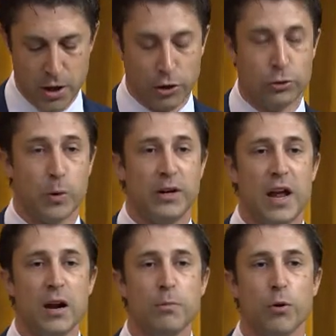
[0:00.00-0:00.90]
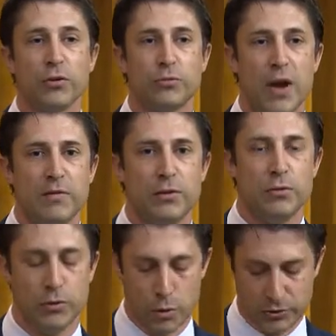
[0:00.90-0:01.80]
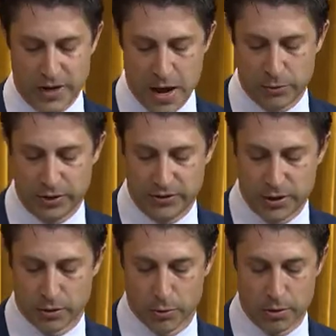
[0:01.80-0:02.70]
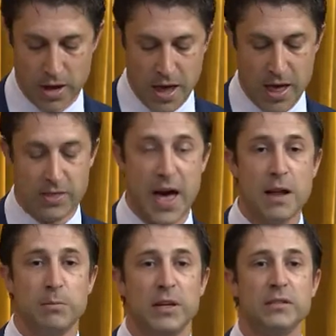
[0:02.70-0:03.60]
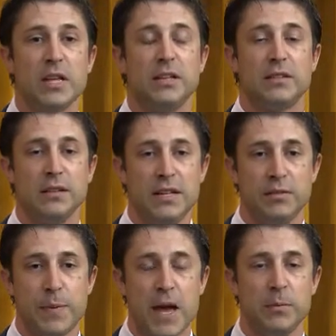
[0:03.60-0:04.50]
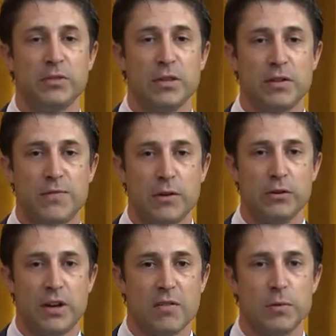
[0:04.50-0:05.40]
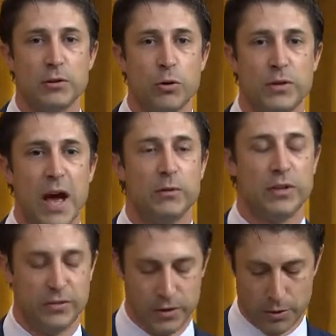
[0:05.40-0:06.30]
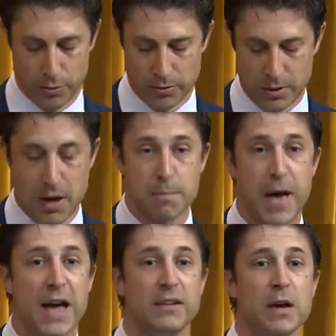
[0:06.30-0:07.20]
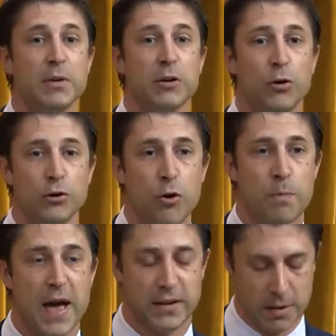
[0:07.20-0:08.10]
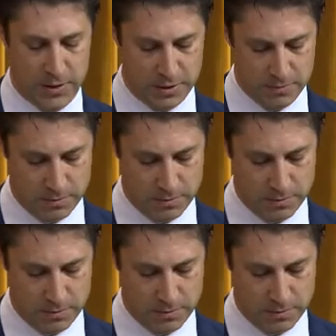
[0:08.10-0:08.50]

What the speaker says: So when an airport's revenue goes down to zero, that means that its lease payments to the federal government go down to zero, pandemic or no pandemic.